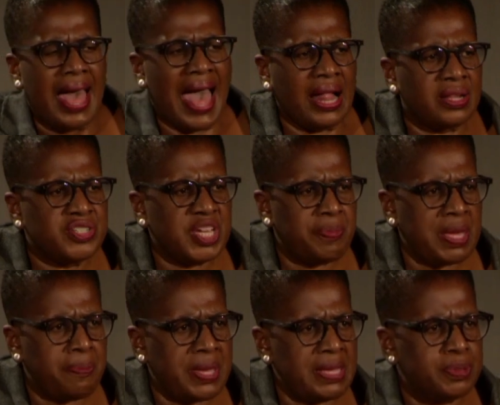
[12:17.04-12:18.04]

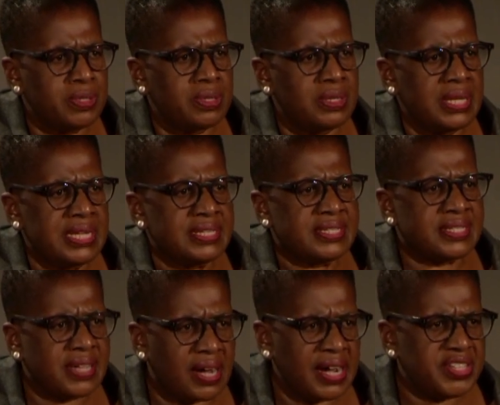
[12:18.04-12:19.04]
LGB people
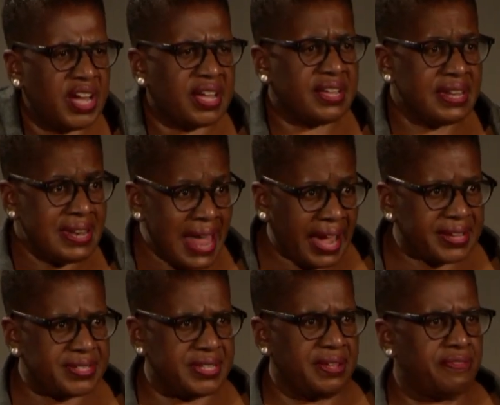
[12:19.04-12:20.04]
sighed a
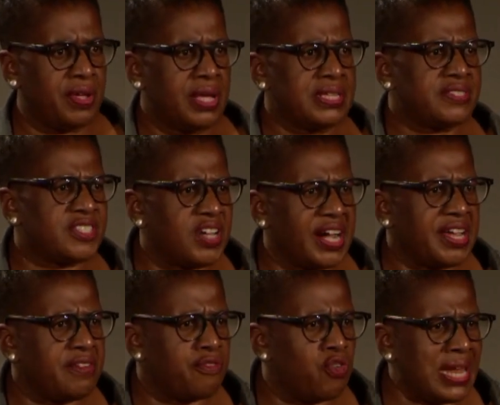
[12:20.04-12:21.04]
collective sign
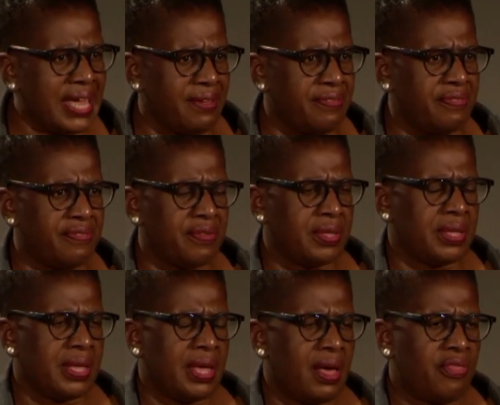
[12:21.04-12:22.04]
of relief
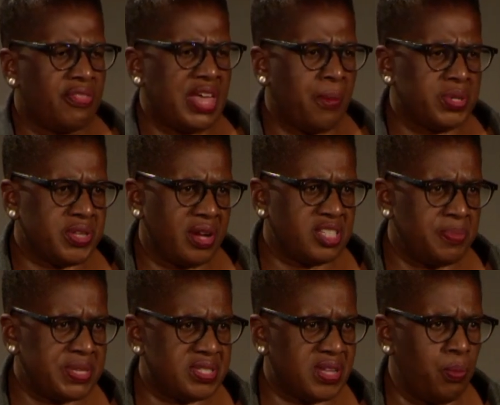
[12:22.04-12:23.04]
that there was going to be
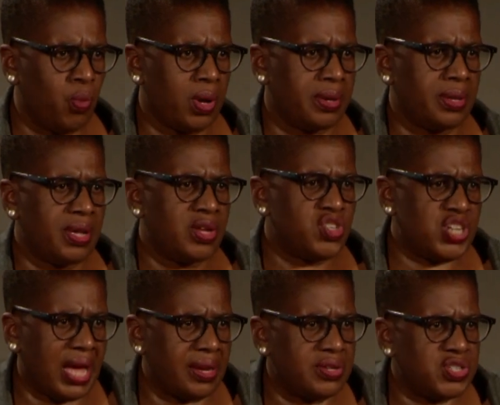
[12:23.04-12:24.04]
someone
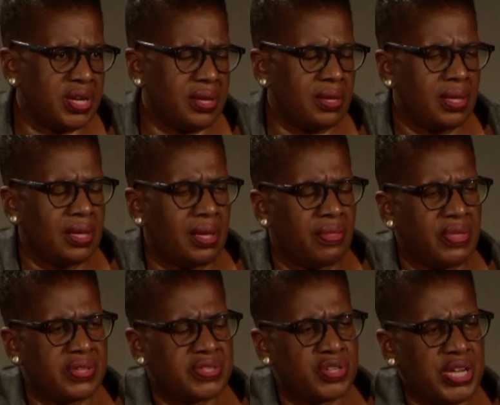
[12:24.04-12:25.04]
challenging
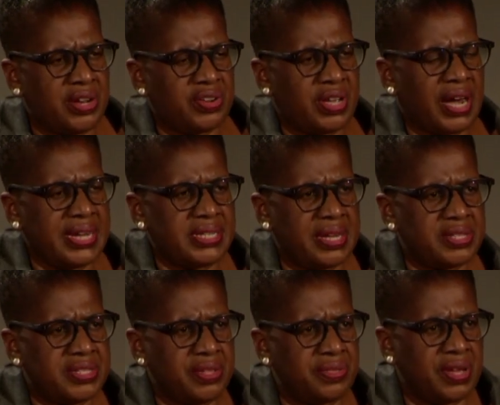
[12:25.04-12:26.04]
this gender
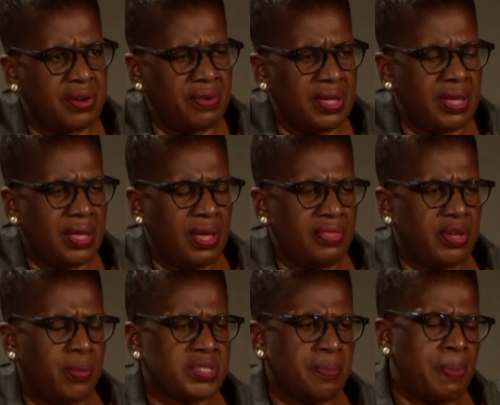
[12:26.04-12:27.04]
identity theory that
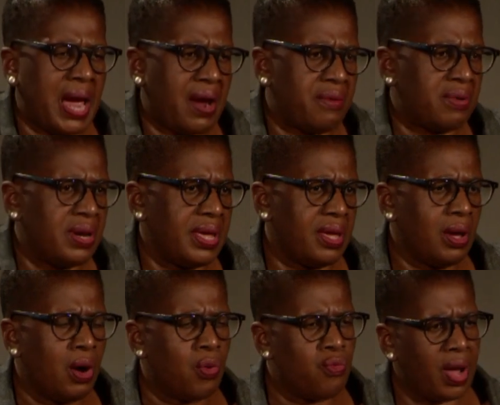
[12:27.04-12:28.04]
was apparently
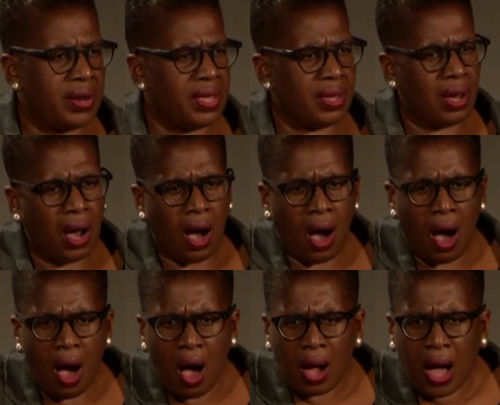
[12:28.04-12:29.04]
running
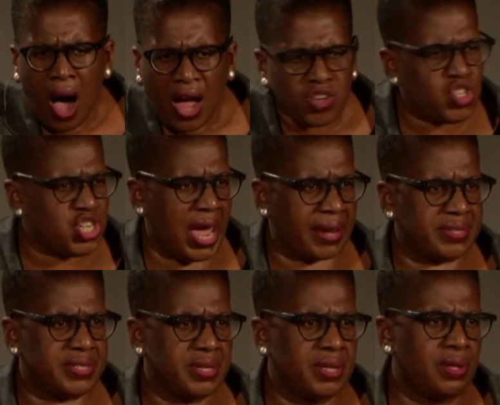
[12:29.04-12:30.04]

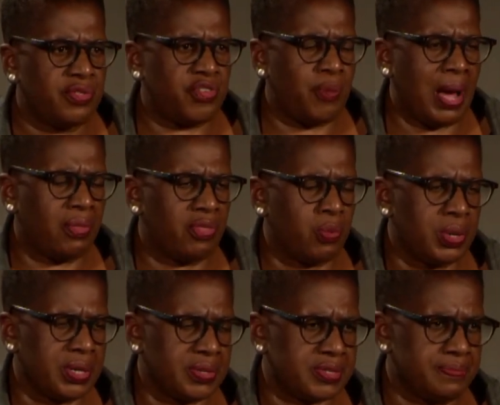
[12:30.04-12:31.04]
unchecked throughout the
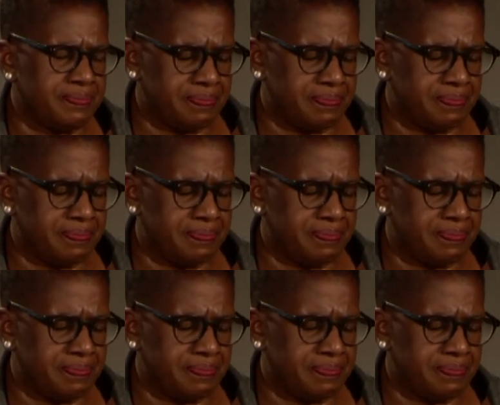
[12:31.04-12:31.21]
world.